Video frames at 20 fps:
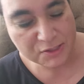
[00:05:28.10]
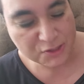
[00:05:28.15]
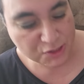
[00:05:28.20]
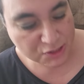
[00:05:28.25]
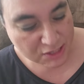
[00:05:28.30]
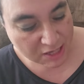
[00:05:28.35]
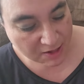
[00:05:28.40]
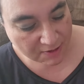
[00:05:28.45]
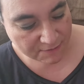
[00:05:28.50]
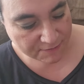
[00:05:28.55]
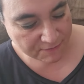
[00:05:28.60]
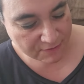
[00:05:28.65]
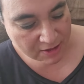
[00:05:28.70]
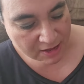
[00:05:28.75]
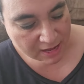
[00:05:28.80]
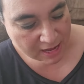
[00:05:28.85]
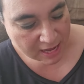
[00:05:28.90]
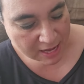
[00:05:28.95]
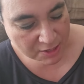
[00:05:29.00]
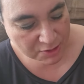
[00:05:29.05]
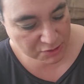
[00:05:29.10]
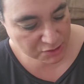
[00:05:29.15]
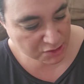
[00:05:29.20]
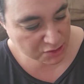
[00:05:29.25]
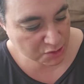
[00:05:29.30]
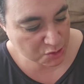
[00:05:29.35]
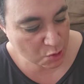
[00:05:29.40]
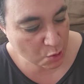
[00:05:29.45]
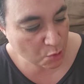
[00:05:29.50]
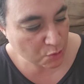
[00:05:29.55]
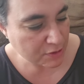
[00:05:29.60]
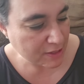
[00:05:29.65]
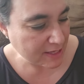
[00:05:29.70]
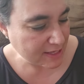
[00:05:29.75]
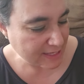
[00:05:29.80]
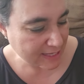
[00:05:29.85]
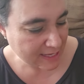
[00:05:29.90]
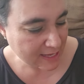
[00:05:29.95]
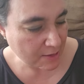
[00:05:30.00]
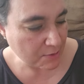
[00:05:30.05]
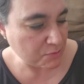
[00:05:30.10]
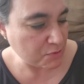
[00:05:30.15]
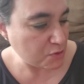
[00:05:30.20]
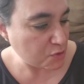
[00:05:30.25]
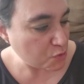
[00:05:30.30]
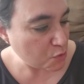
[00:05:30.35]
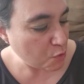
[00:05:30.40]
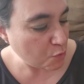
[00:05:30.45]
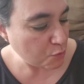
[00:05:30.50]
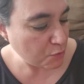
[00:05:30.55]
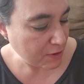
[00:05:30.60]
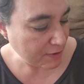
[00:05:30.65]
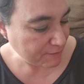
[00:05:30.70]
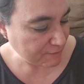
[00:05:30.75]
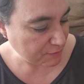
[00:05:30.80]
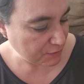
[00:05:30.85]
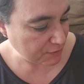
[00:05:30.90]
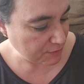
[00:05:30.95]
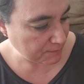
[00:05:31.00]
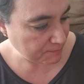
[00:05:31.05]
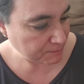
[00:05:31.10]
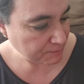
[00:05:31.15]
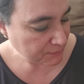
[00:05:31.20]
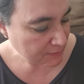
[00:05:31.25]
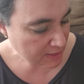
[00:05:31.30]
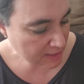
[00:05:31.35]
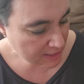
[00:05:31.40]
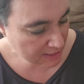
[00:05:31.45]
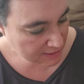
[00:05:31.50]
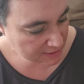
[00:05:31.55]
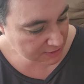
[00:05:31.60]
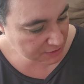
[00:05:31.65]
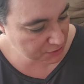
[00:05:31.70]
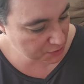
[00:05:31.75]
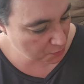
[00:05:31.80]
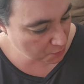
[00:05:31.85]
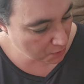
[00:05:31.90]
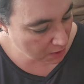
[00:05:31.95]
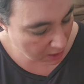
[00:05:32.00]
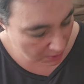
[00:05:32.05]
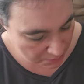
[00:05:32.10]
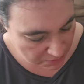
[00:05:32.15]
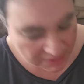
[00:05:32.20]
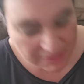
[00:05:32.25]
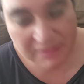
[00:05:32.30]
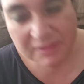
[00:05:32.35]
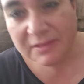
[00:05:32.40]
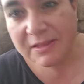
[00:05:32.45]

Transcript: the shelf. I was so lucky. I'm so grateful. So I would